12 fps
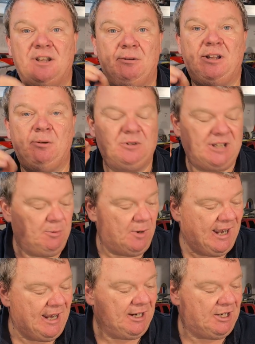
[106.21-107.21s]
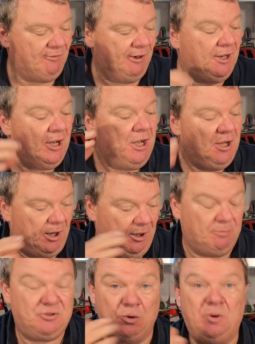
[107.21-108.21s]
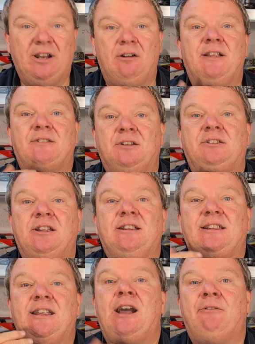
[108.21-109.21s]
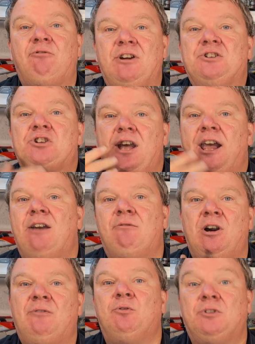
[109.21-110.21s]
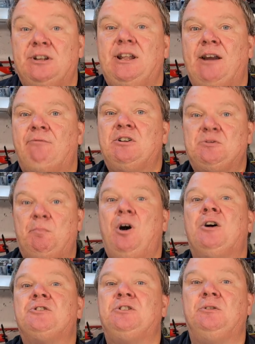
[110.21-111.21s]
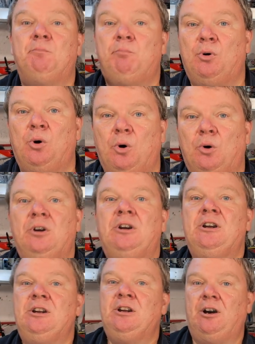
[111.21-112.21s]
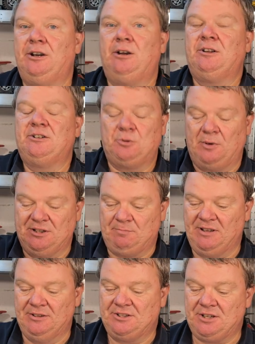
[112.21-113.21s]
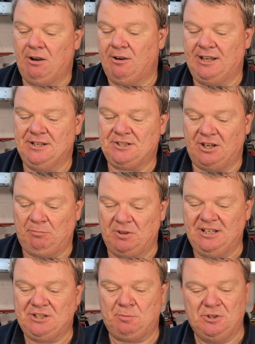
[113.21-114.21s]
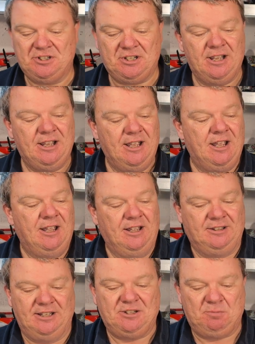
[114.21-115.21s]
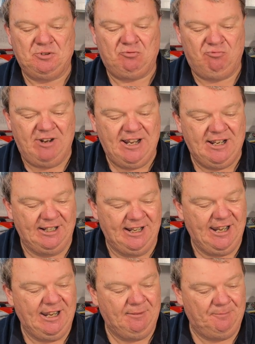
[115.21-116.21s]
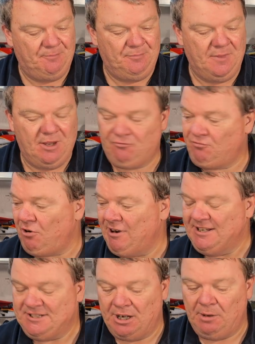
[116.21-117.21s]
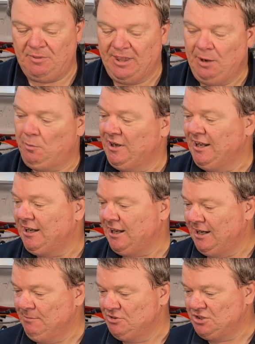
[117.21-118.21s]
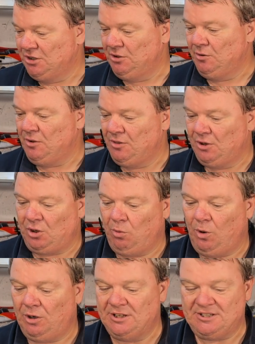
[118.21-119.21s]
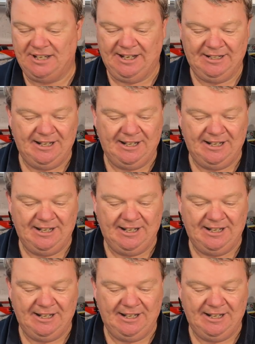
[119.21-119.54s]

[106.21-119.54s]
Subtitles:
They were accurate, and I'm talking like the average air rifles that the average person bought. I know there's always been the target stuff, but this was really right up there when it came to the quality.